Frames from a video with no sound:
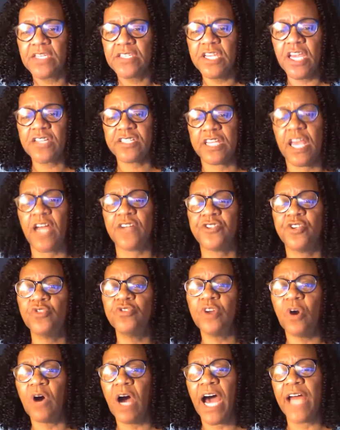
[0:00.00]
You shall
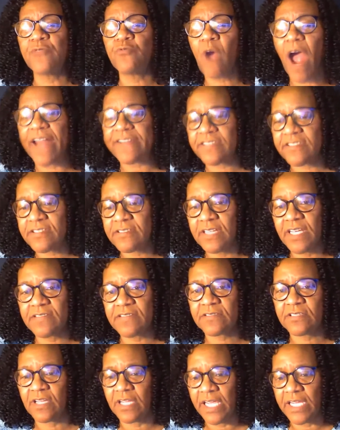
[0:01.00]
do no
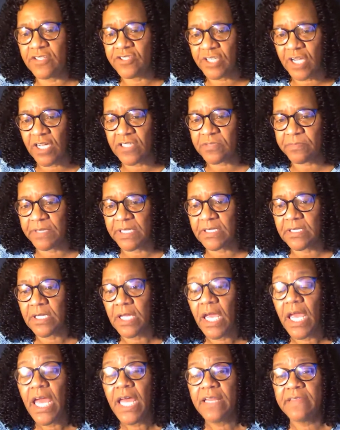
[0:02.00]
unrighteousness to, in judgment.
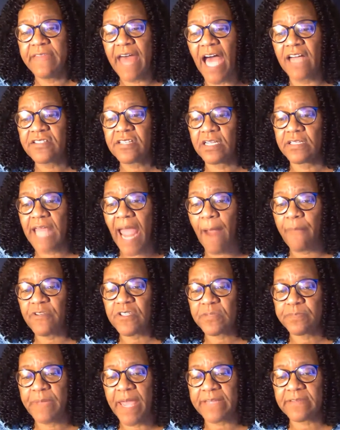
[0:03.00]
Thou shalt not
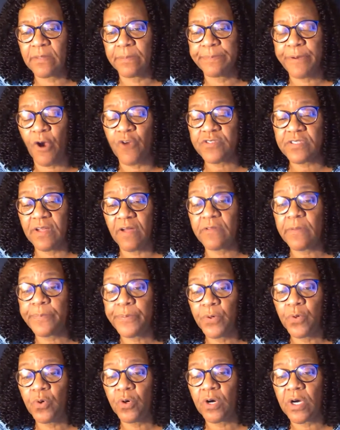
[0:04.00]
respect the person of the
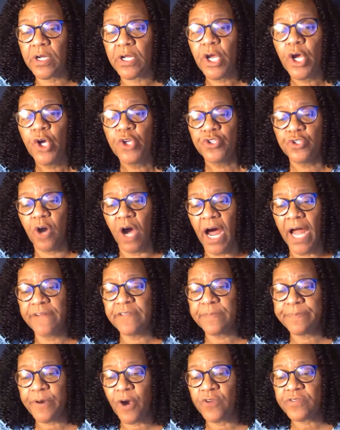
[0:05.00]
poor, nor
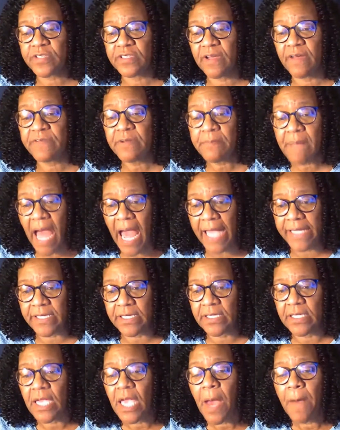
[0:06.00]
under person of the
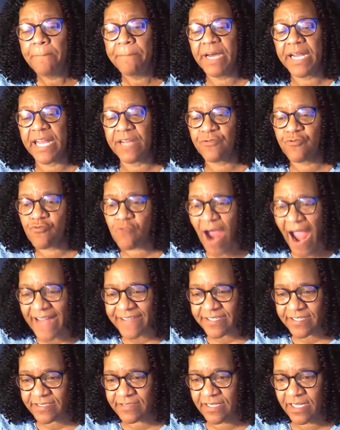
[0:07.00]
mighty, but in
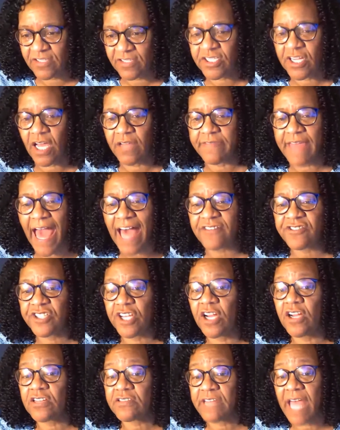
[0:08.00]
righteousness shall thou
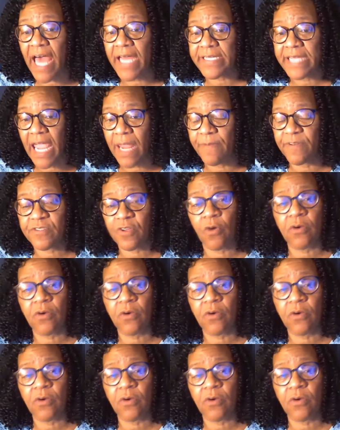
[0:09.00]
judge thy neighbor.